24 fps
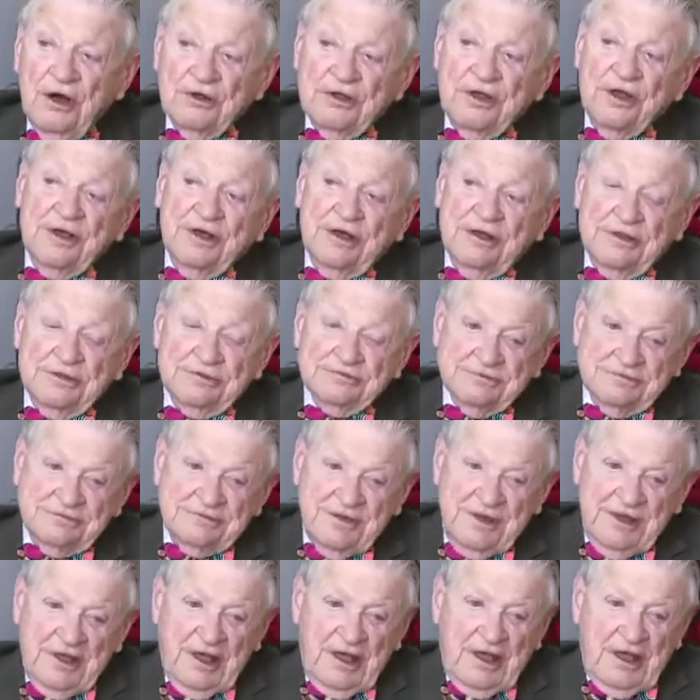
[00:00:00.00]
Oh, yeah.
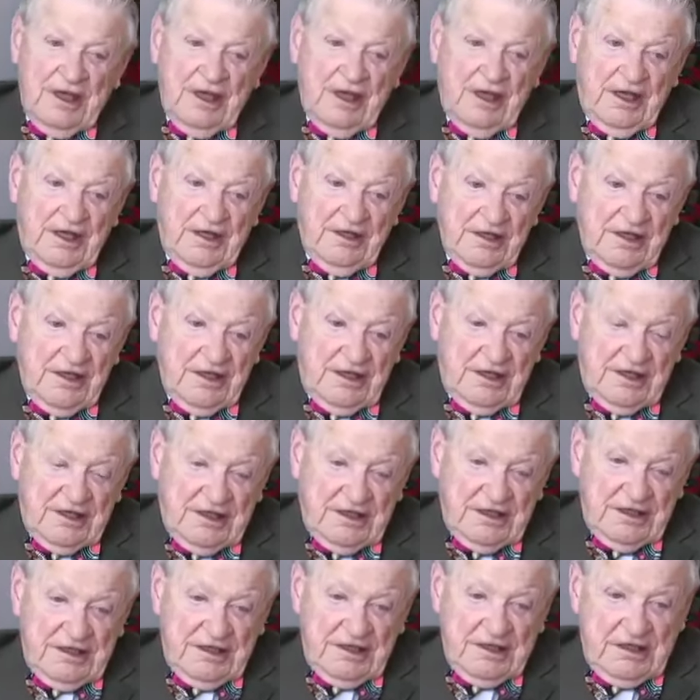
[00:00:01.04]
And
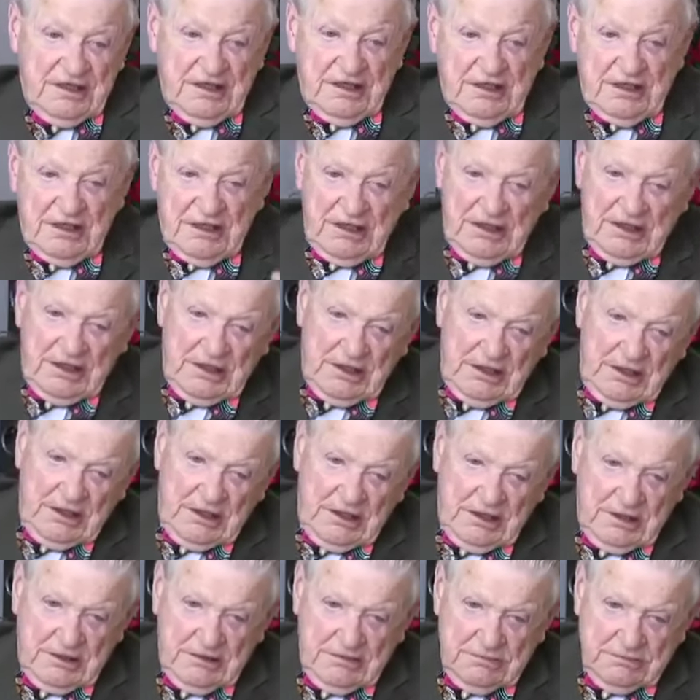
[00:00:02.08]
then
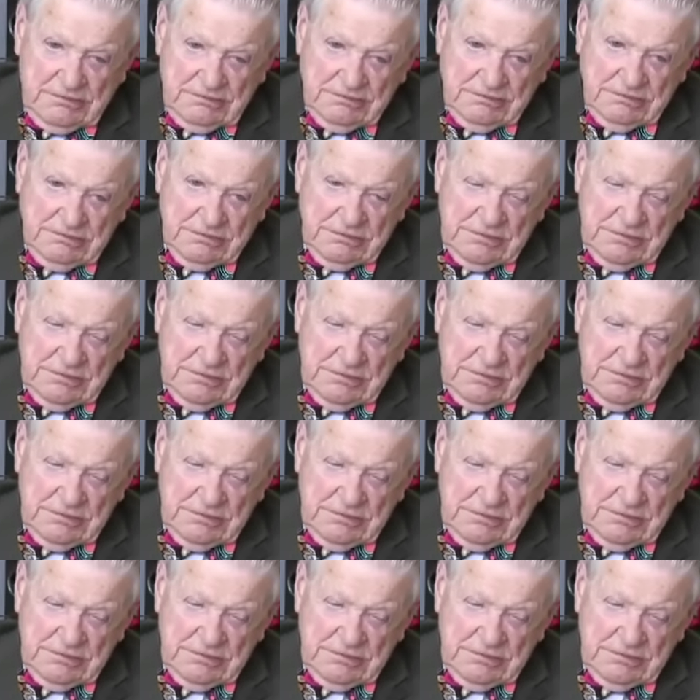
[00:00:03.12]
um,